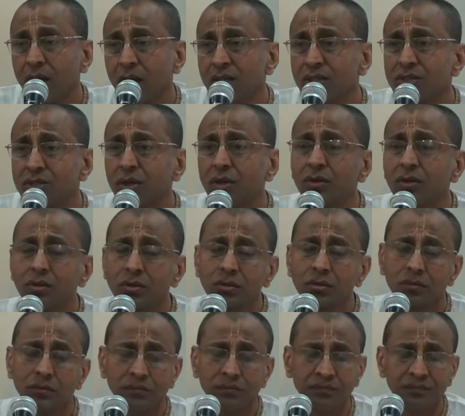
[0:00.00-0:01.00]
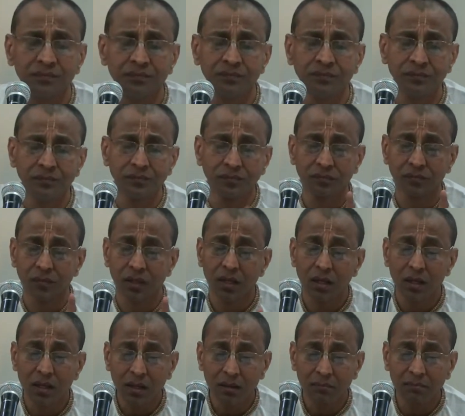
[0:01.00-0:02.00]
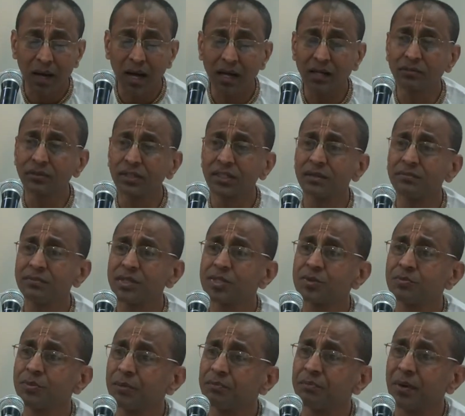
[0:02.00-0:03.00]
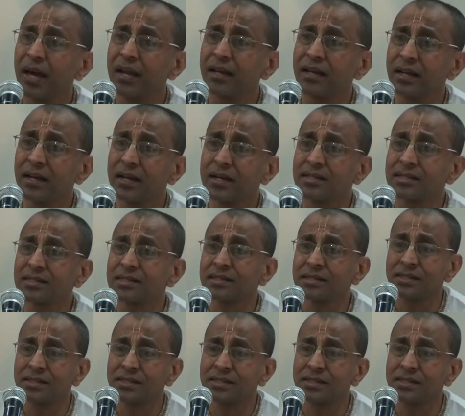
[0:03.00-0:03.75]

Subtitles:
So, Bhagavatam is preparing us.